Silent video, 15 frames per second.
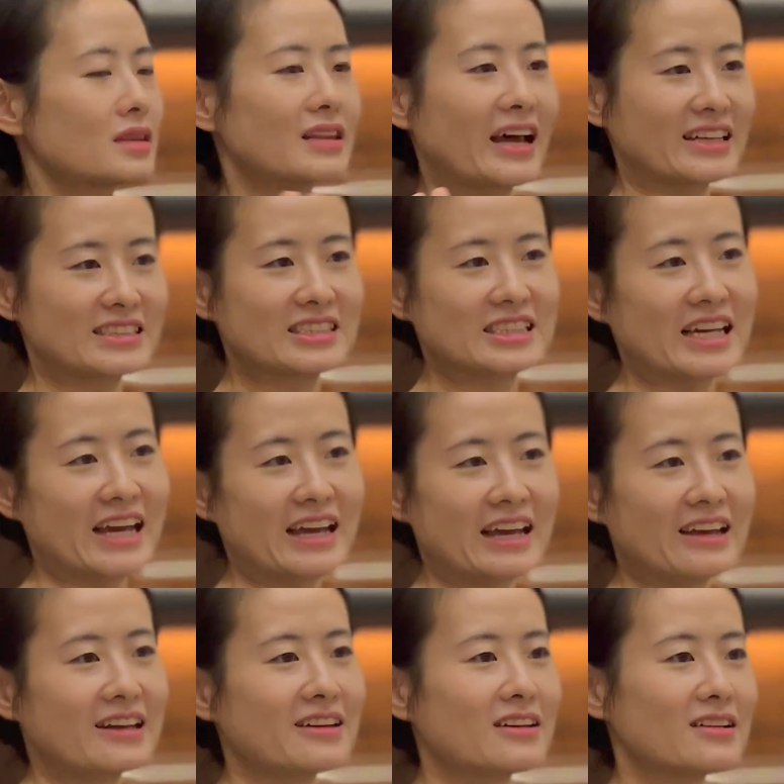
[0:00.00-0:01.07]
like
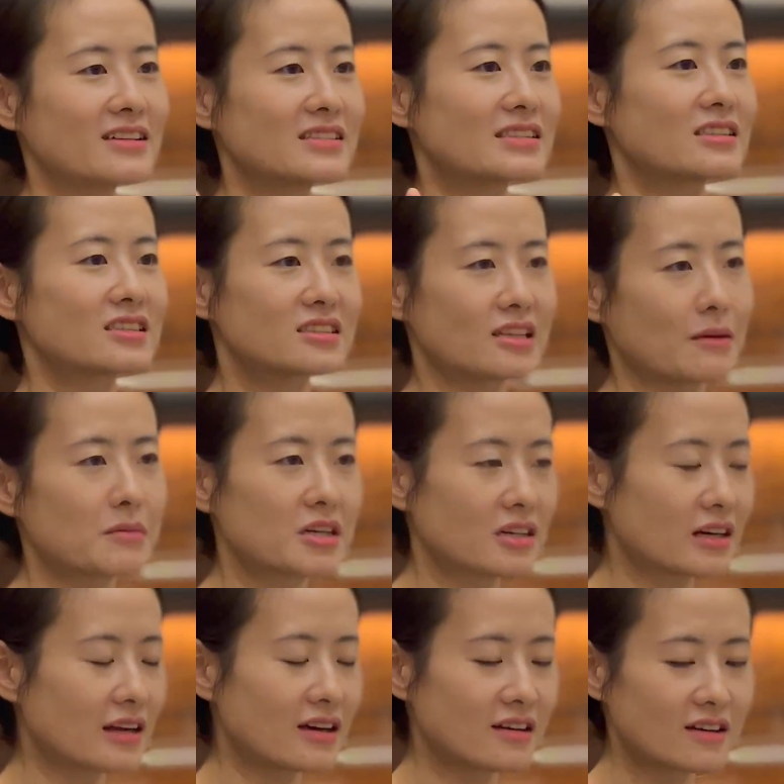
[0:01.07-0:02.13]
today it's the summer
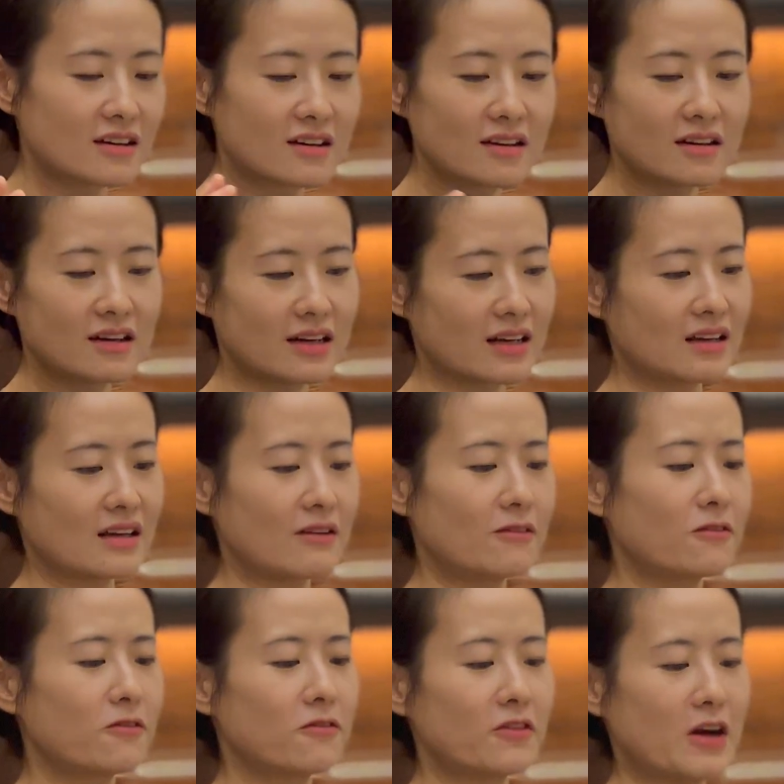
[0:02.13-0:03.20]
here, like
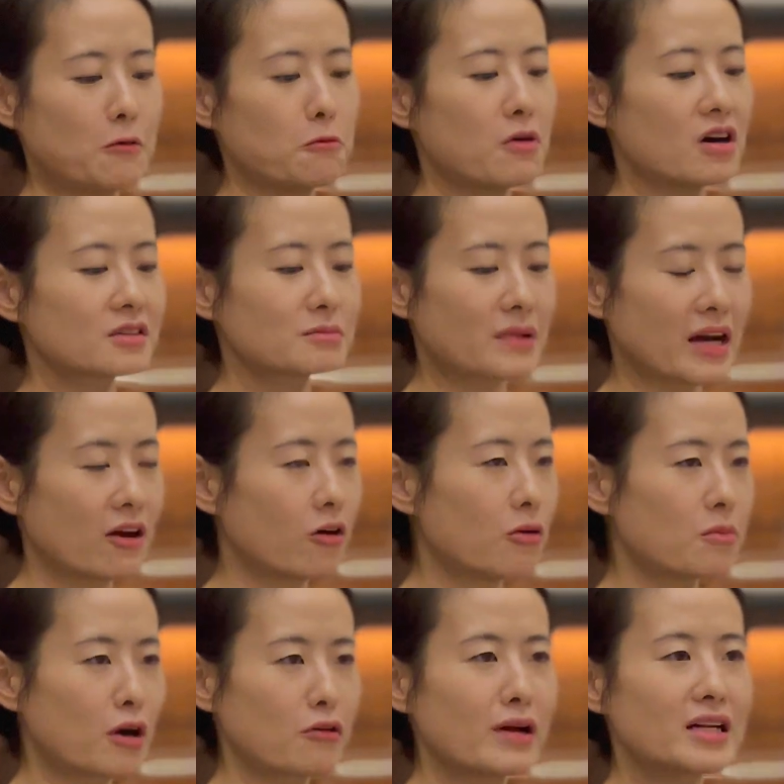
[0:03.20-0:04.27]
if I want my
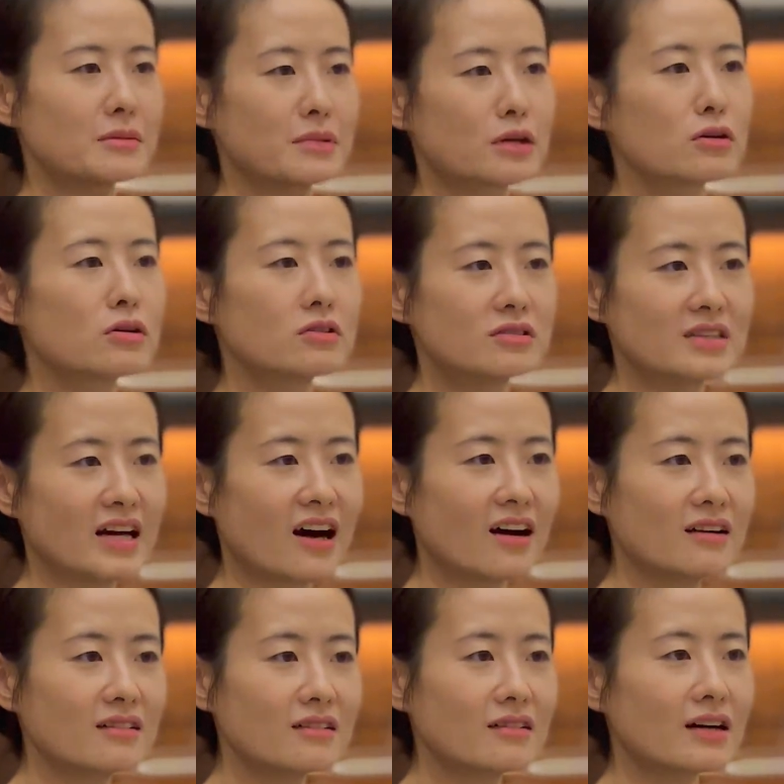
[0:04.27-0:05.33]
home already be cooled
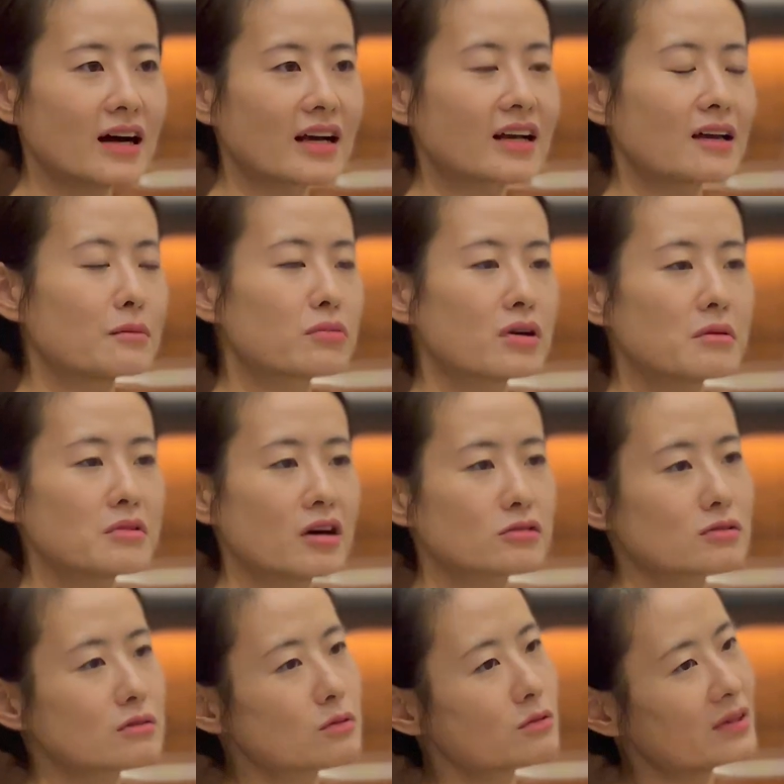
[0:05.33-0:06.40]
down, I can probably
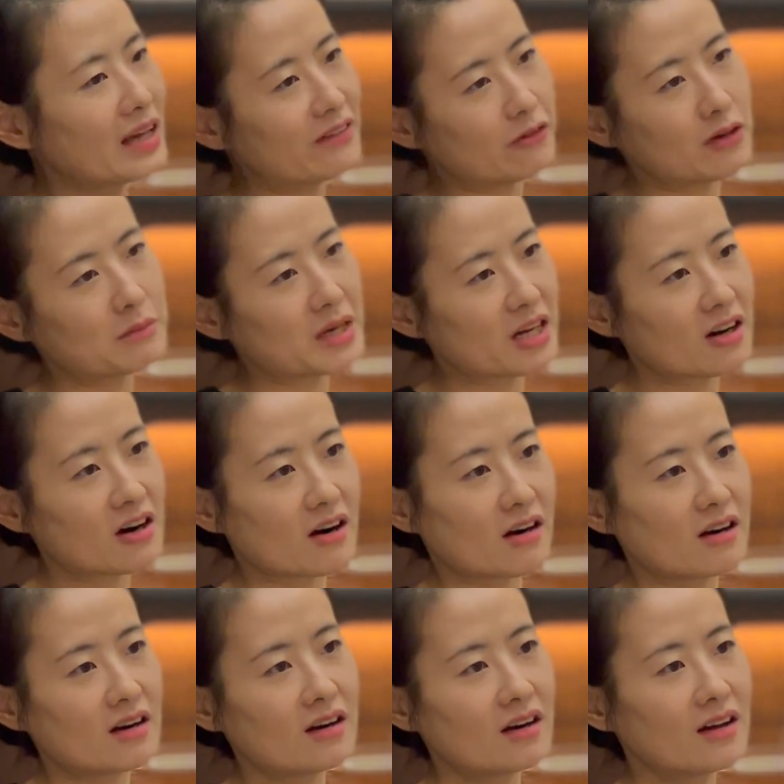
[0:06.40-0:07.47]
also do that from my
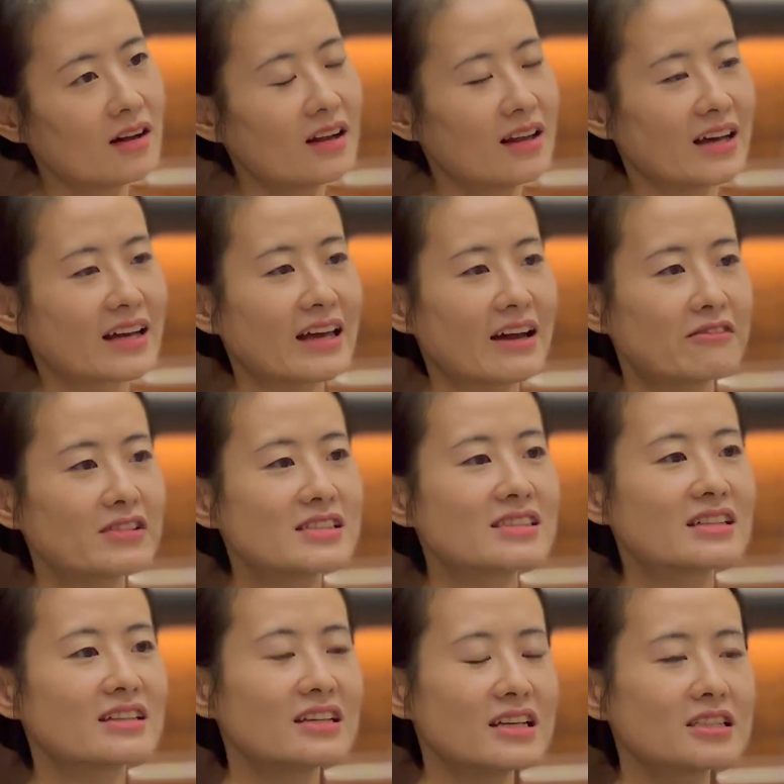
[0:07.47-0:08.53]
car. Like
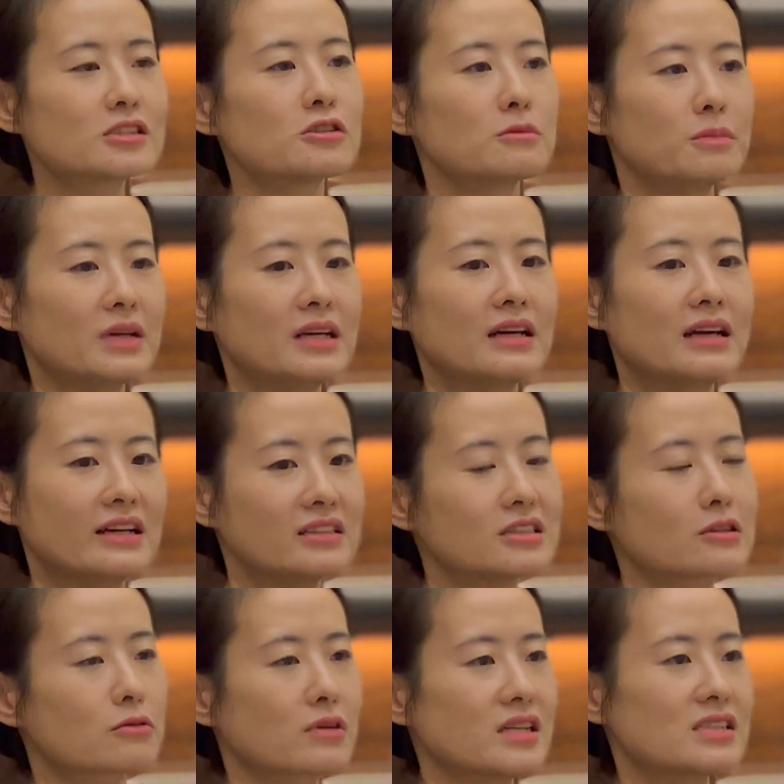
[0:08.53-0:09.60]
everything needs to be
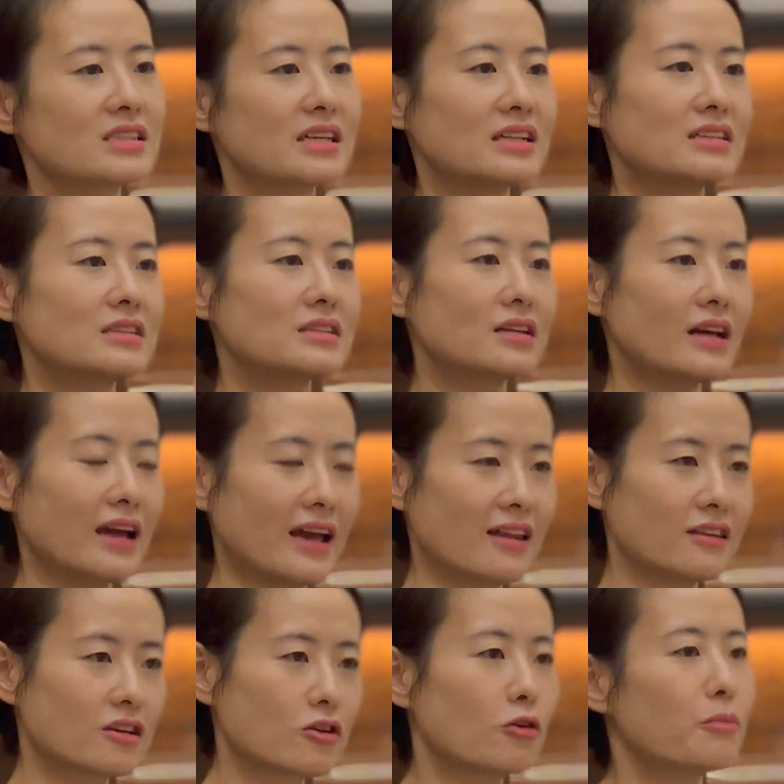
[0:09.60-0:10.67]
integrated
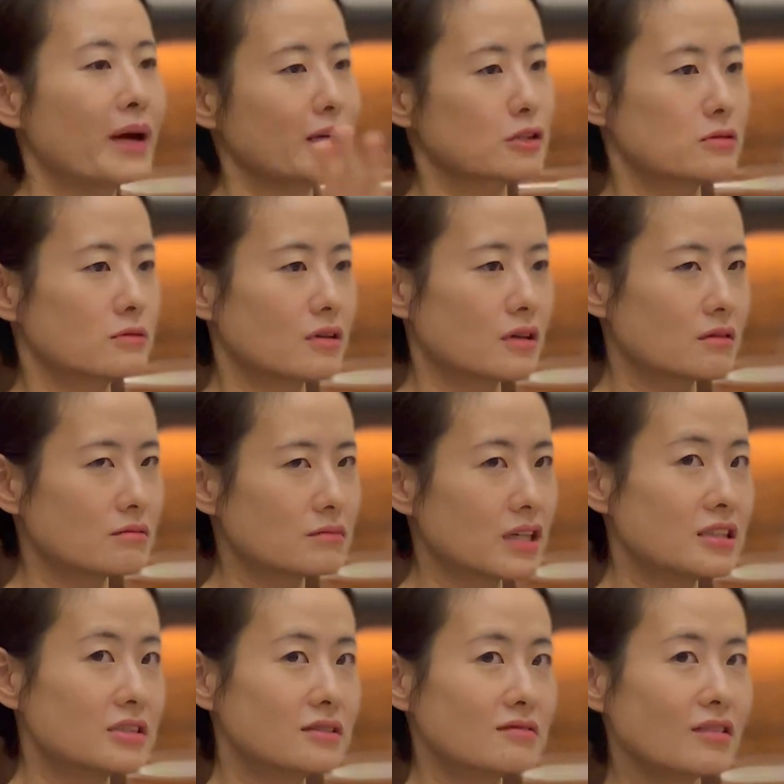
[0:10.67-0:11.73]
and go back to
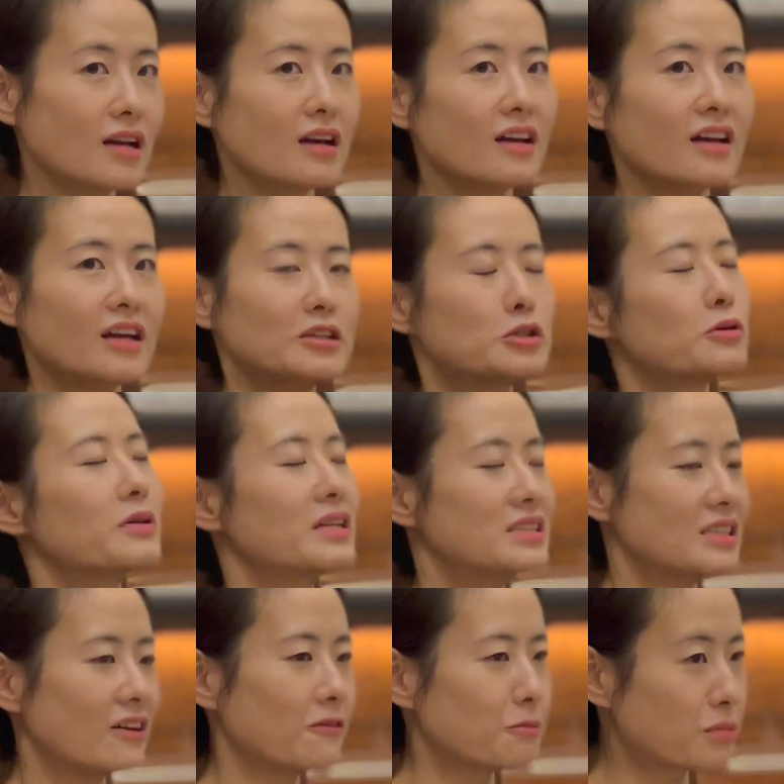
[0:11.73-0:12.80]
the
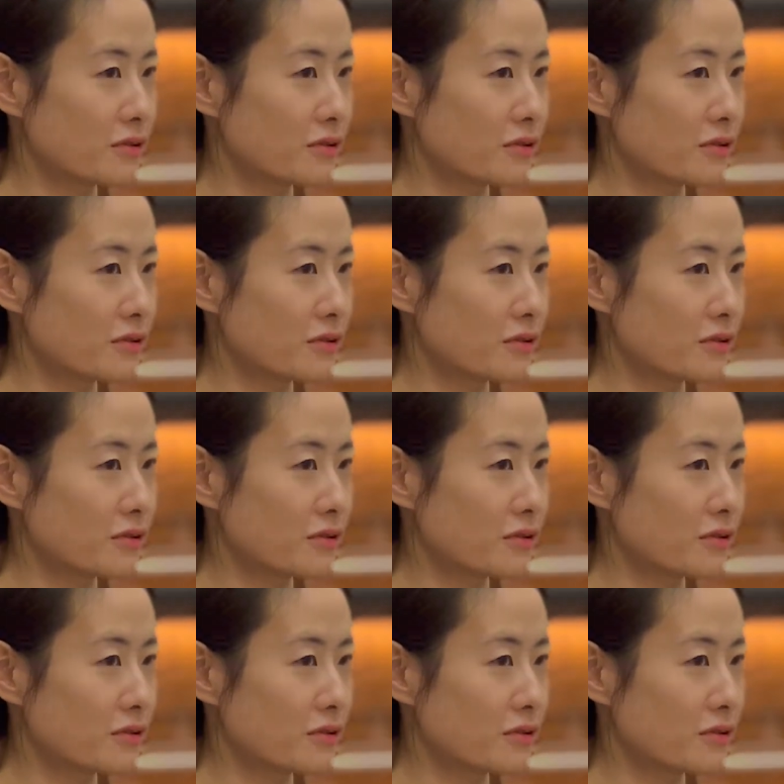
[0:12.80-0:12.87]
intuitive